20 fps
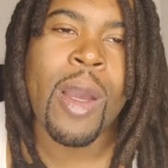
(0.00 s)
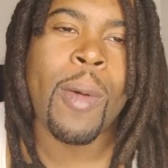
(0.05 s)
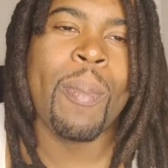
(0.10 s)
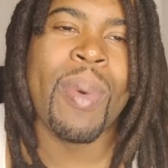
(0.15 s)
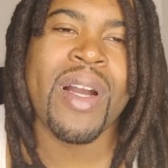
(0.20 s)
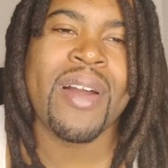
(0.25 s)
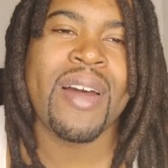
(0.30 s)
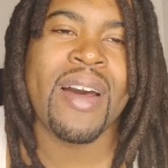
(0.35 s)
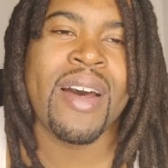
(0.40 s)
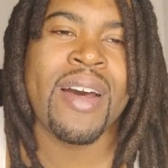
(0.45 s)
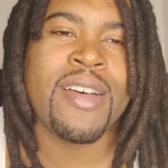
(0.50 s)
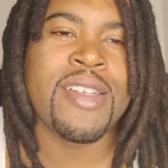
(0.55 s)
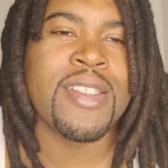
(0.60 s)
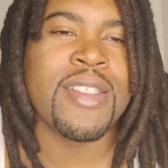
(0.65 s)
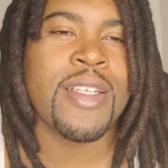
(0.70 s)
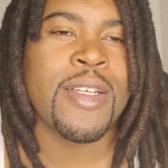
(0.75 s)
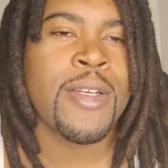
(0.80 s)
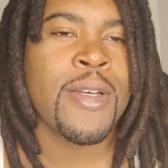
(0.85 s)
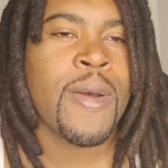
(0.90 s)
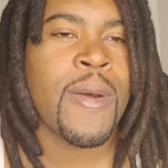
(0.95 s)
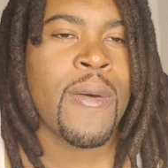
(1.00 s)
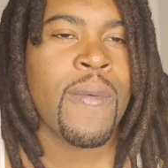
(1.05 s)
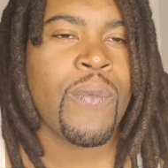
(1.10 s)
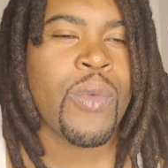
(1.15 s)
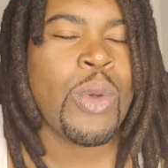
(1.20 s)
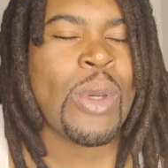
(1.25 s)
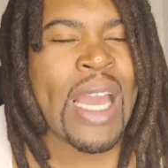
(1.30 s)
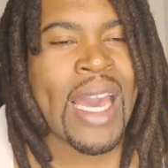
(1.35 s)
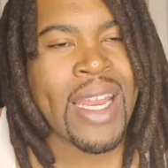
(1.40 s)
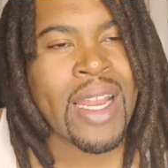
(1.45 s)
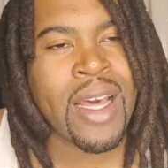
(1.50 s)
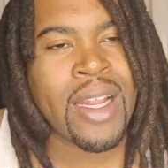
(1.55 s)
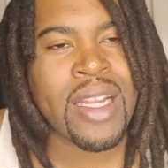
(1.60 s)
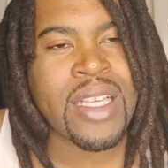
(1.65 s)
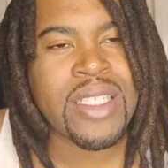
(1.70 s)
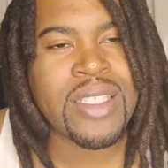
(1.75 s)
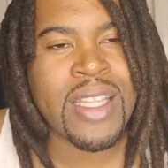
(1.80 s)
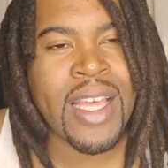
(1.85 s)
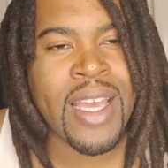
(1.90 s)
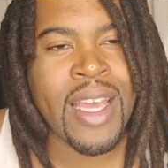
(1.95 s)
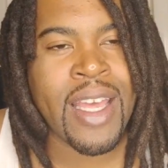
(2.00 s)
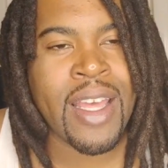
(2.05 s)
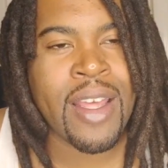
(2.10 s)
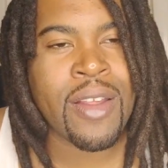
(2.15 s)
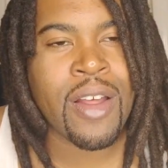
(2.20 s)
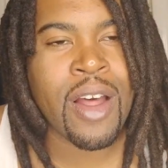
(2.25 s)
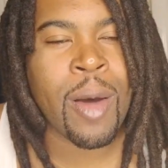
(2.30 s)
because you got to understand